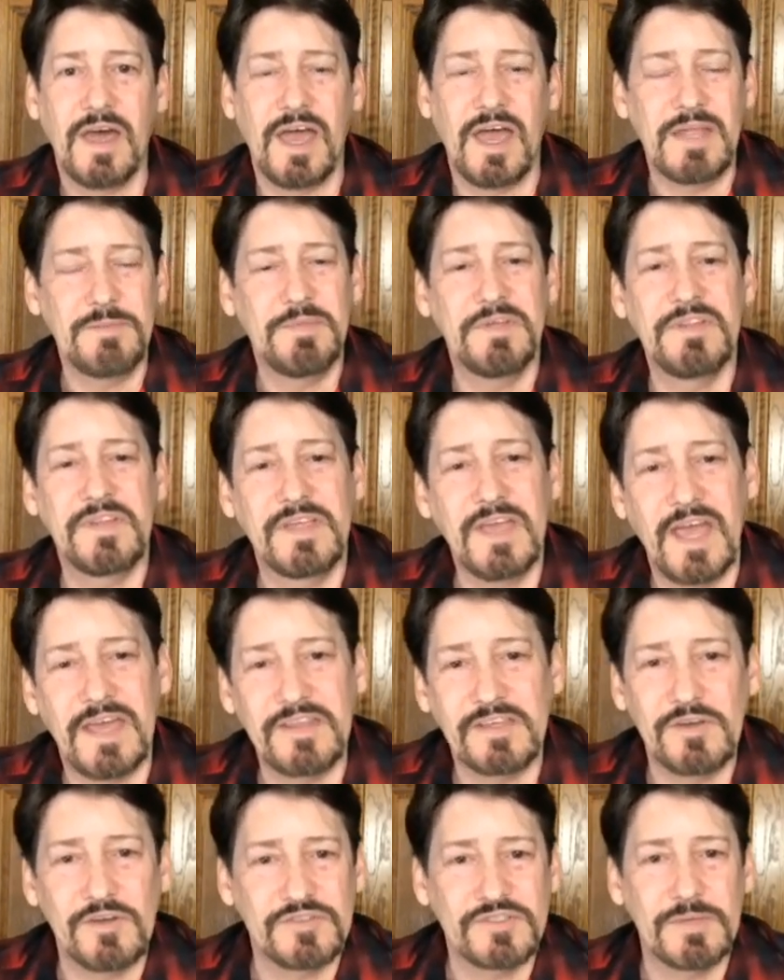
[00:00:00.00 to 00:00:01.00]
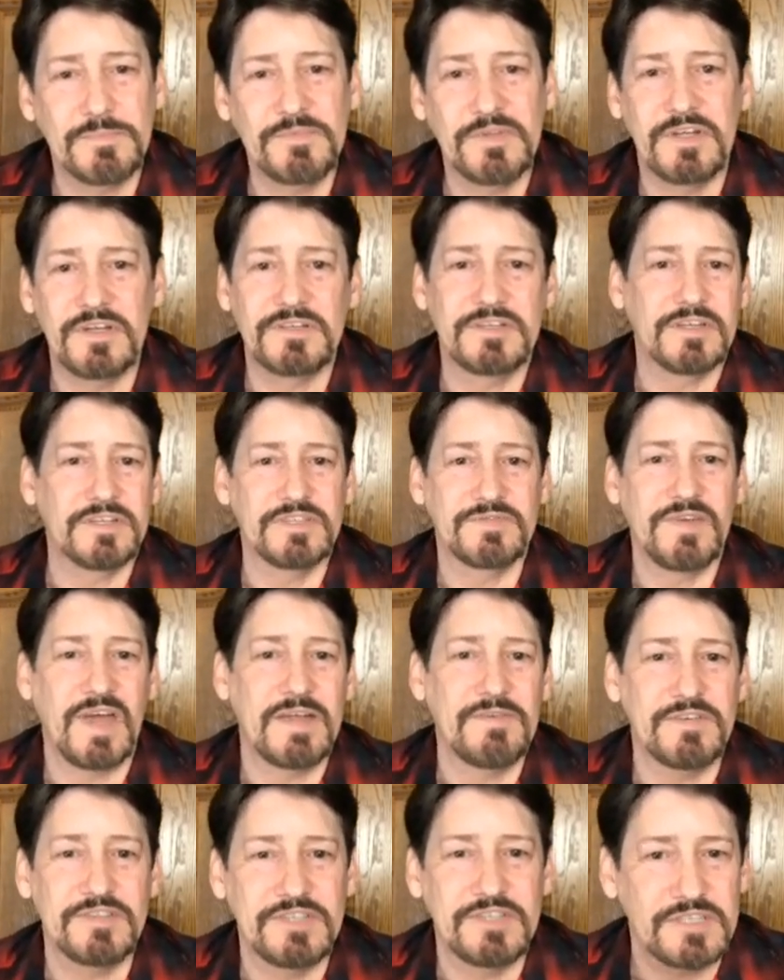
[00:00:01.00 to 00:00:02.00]
I'd be the guy that goes up there and does
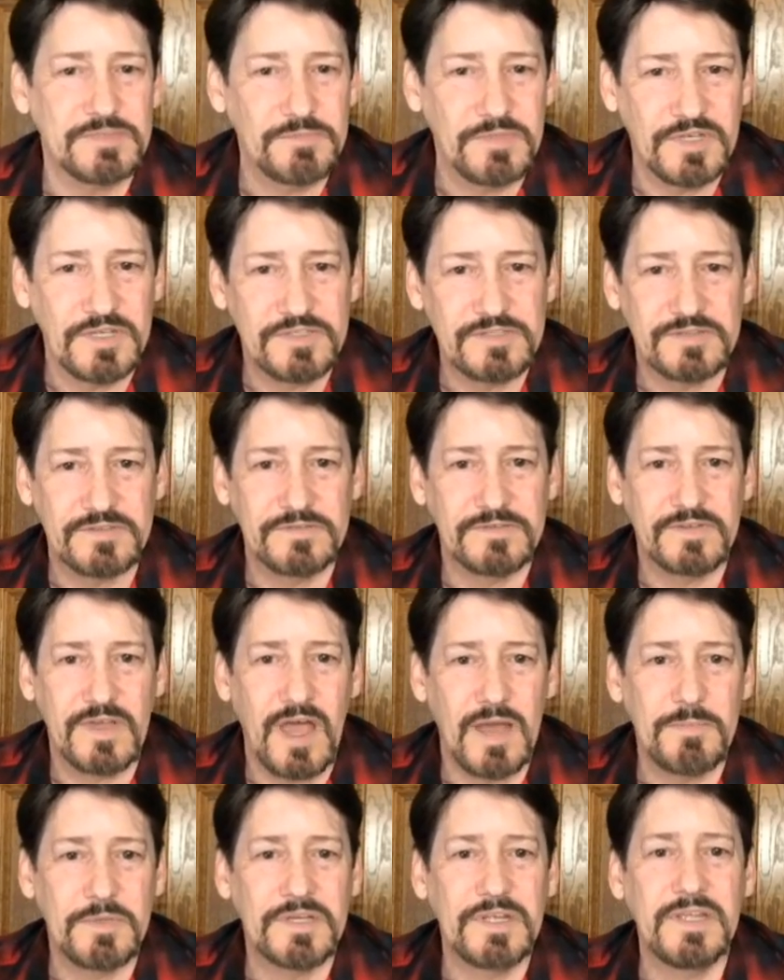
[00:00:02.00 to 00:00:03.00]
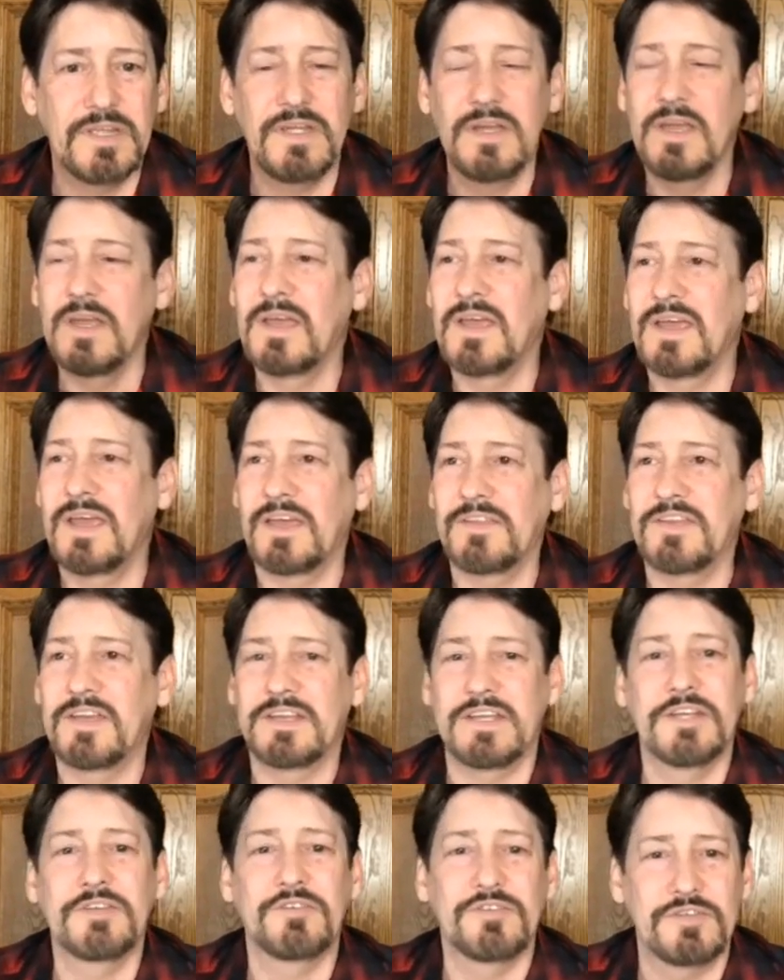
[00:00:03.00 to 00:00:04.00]
5 or 6 minutes of comedy and then
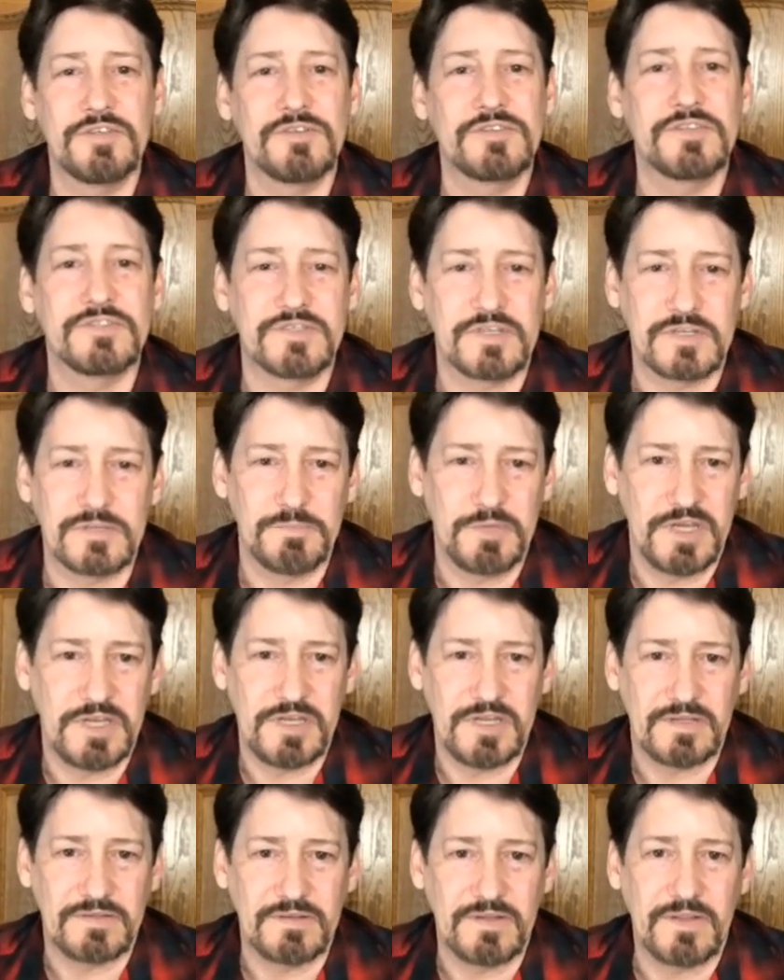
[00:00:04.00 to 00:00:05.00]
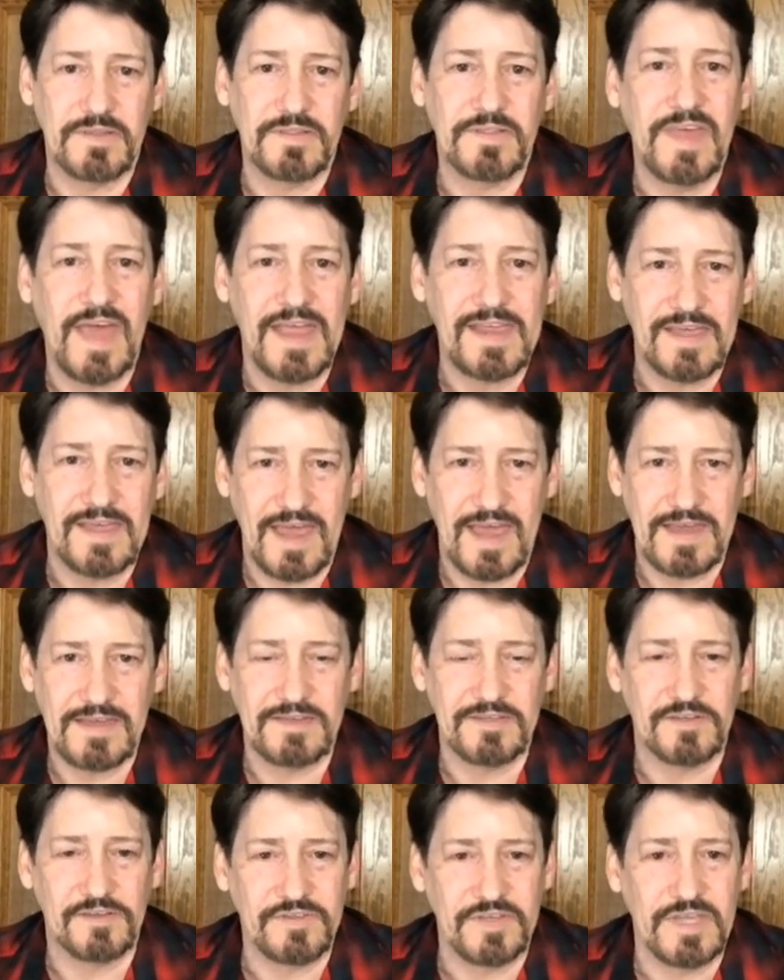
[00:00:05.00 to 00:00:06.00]
introduces the comedian. That guy,
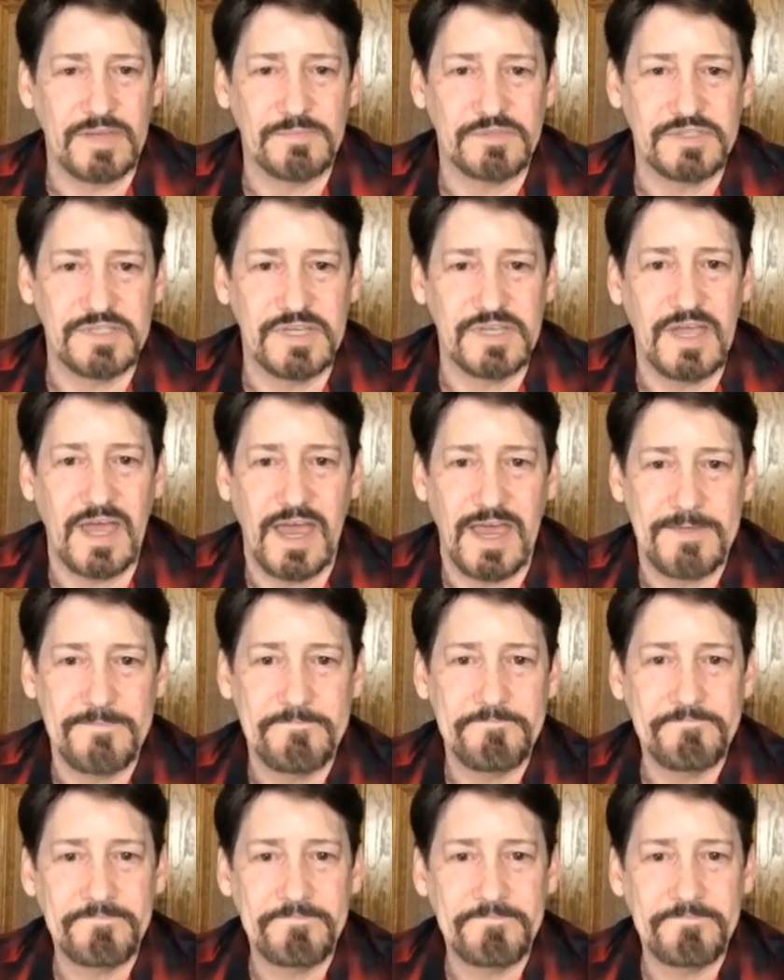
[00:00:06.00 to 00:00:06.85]
the MC guy.